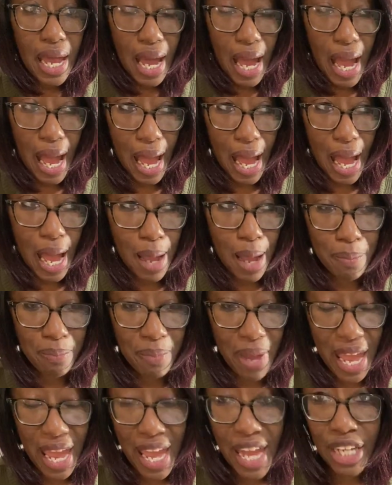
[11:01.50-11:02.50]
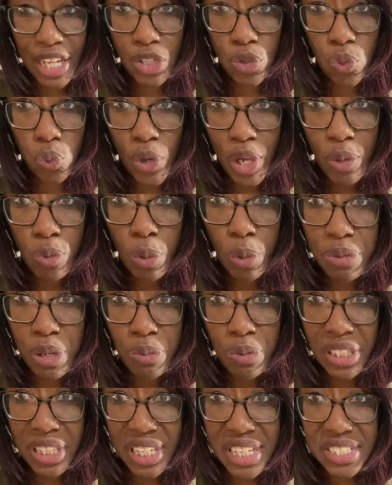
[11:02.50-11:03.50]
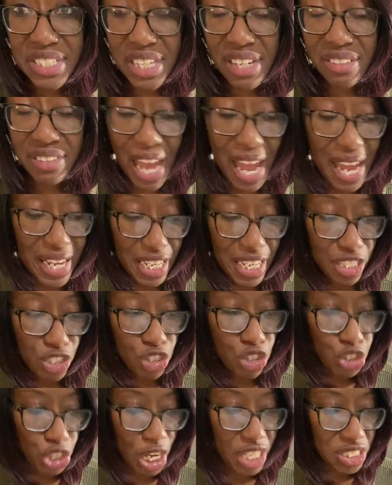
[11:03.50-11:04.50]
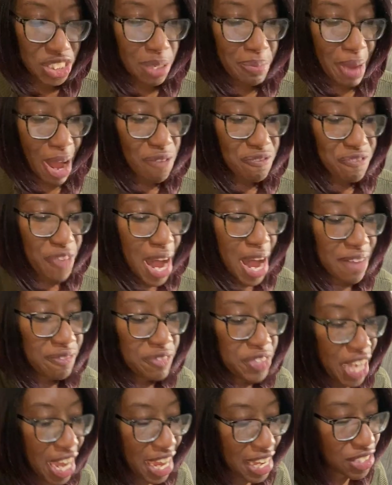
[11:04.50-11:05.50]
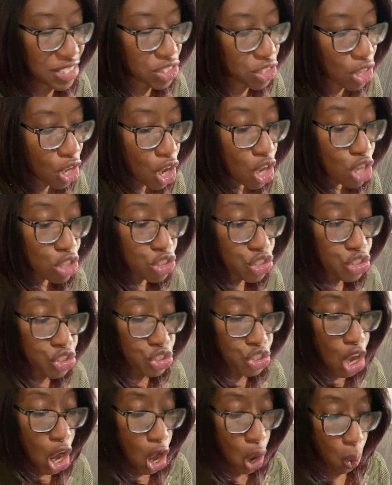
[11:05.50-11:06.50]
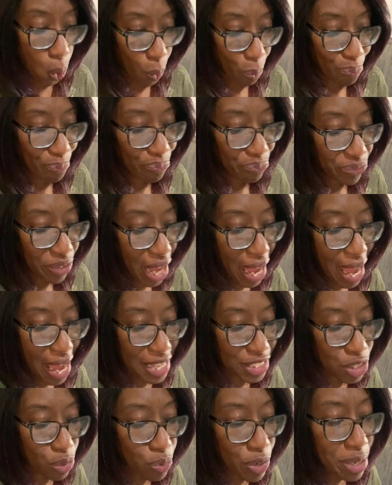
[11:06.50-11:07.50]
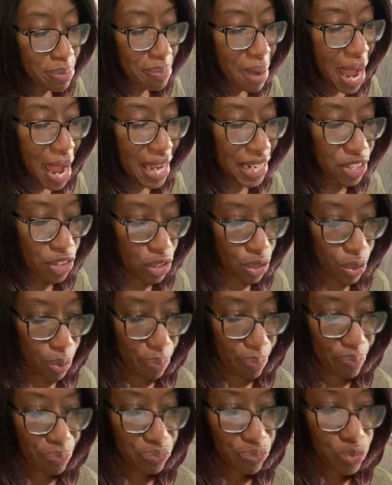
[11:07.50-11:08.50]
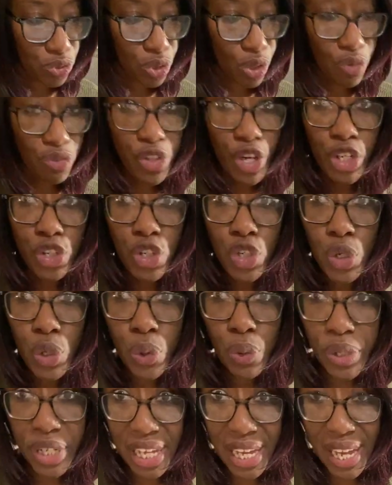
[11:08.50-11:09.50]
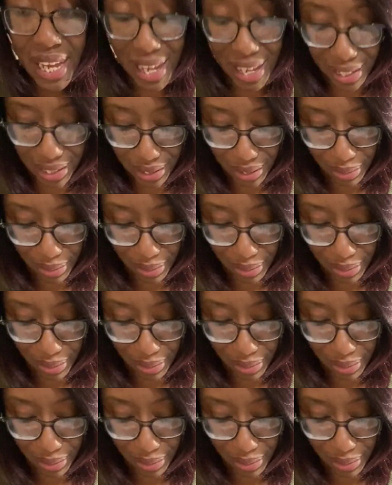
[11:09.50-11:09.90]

um, and we will be releasing that in just about five days. So, as a reminder, the new kit